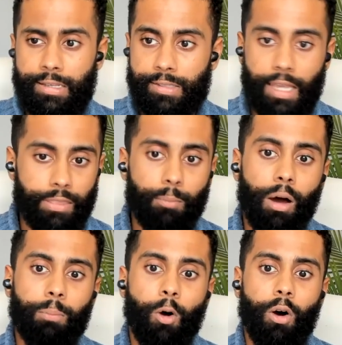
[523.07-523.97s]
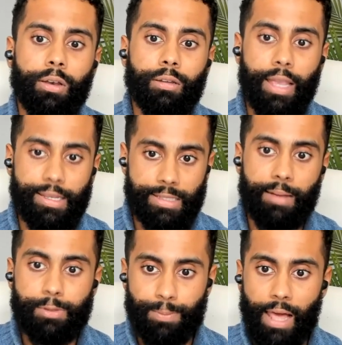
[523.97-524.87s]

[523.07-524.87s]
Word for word: set them up on Acelab's